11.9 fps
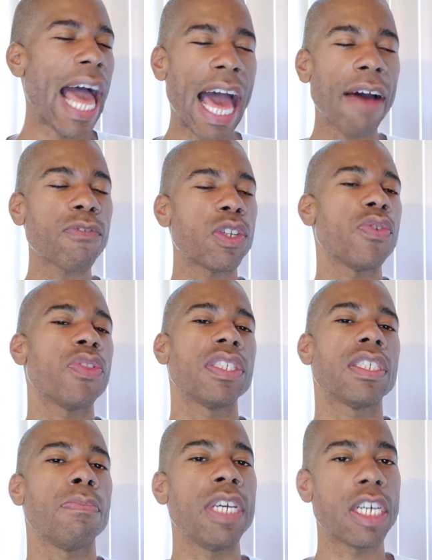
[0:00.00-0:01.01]
After the
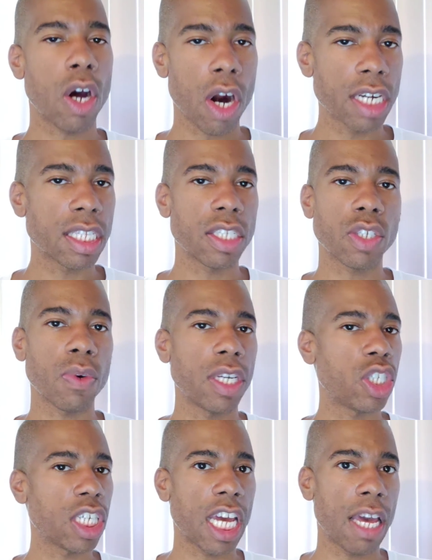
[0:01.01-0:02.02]
Tamika Hart
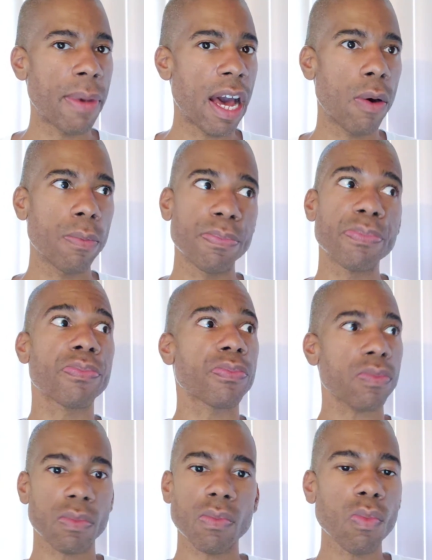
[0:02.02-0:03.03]
situation came out,
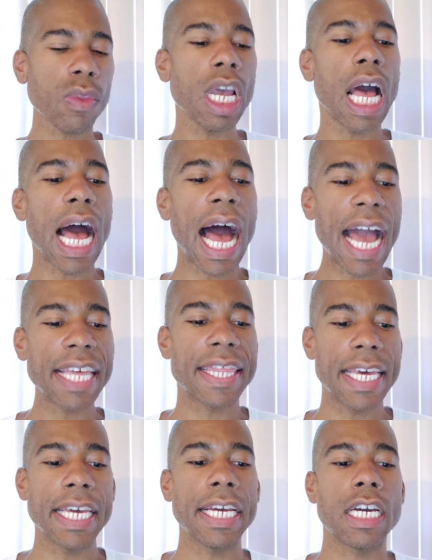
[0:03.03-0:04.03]
I
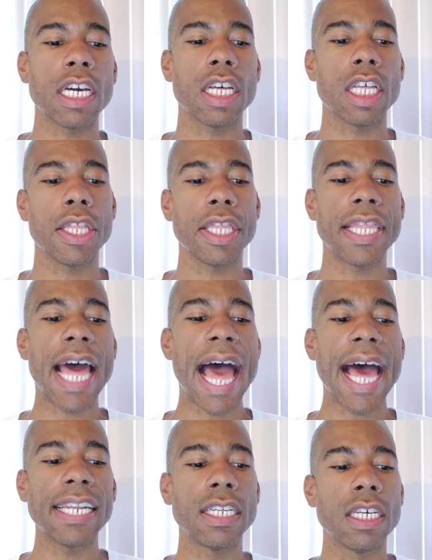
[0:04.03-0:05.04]
think
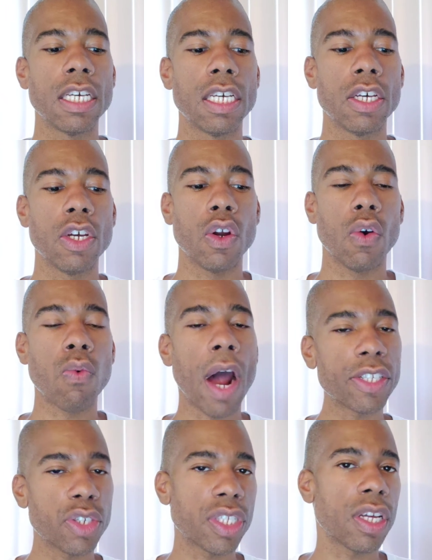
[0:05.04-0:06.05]
that
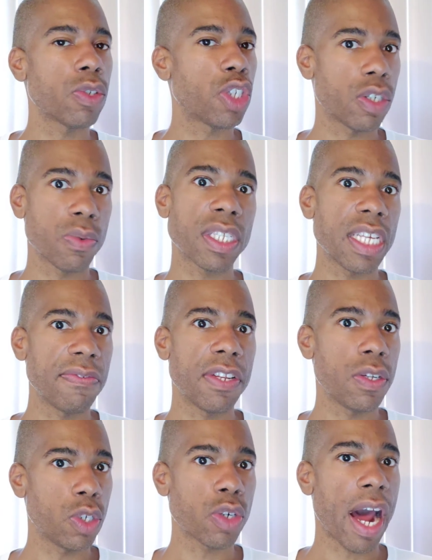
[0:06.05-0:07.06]
Roger Stone should have received a
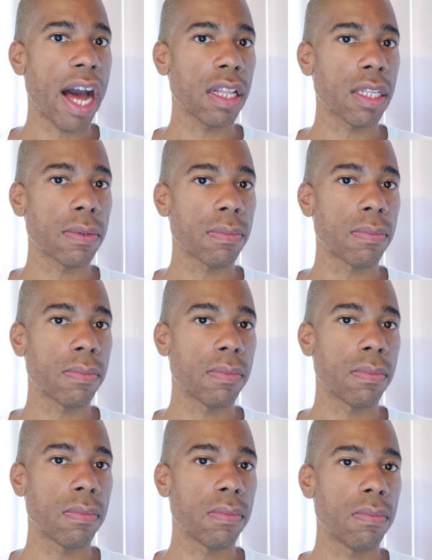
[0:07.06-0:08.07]
new trial.
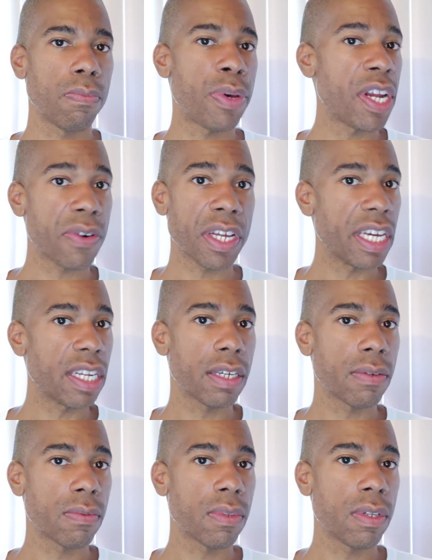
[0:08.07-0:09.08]
Period.
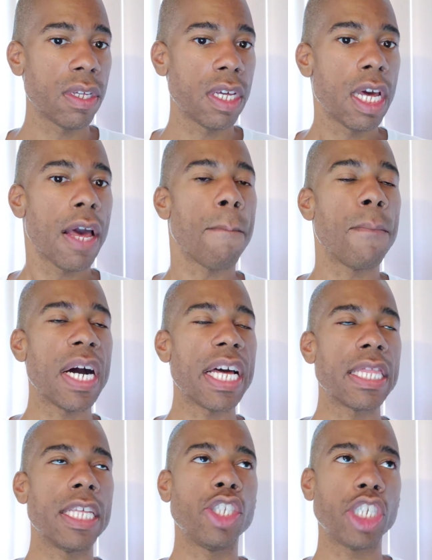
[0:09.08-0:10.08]

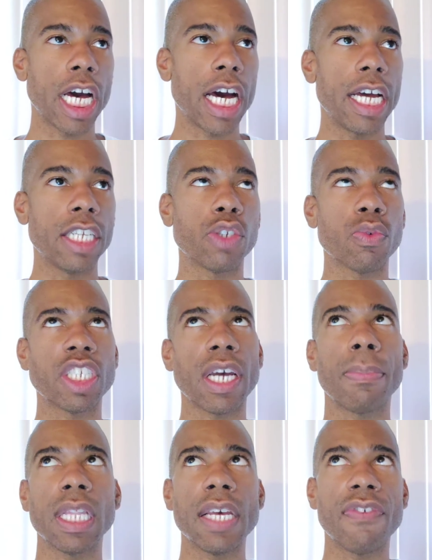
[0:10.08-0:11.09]
But the judge, which
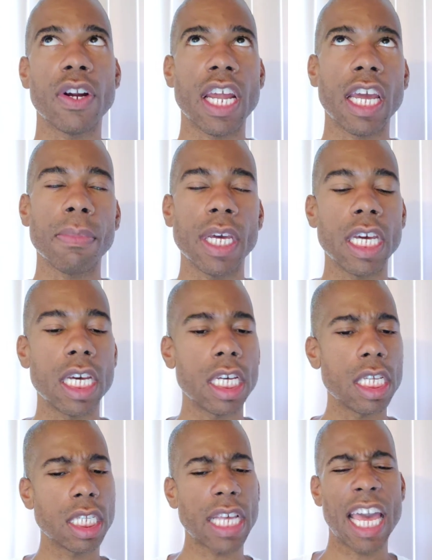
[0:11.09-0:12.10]
I believe her name
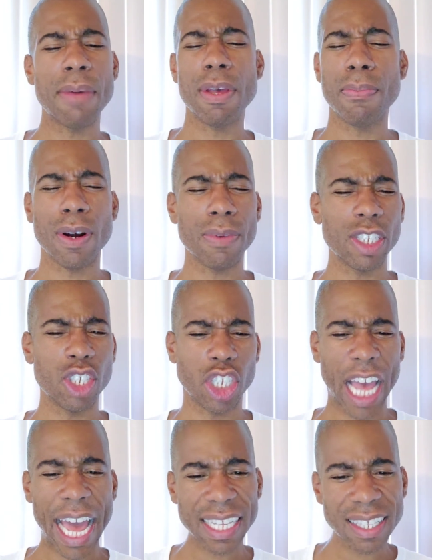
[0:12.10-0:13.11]
is Amy Berman
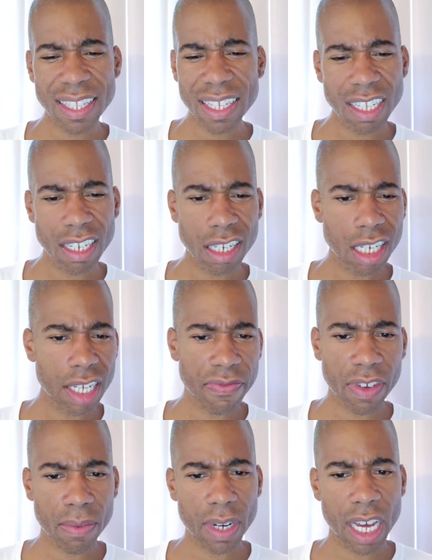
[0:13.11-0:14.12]
Jackson,
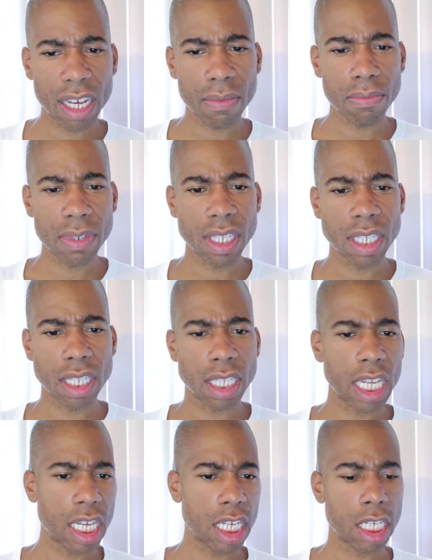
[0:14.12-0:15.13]
if I'm not
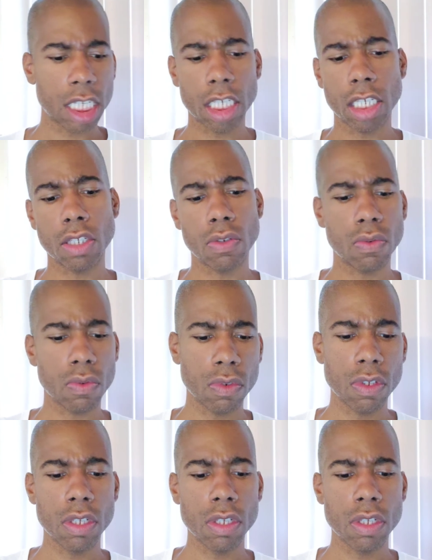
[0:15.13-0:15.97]
mistaken.